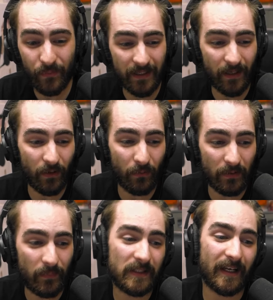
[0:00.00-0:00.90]
we are going
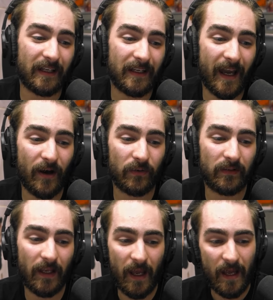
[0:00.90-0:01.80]
to be checking
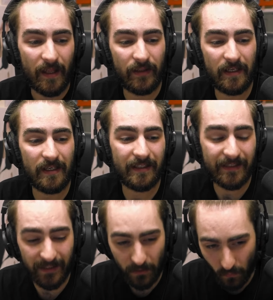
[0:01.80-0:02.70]
out the
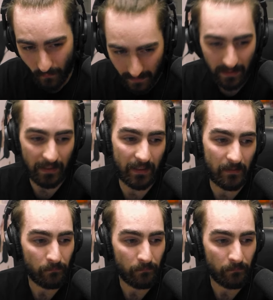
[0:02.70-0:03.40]
Signal Weekly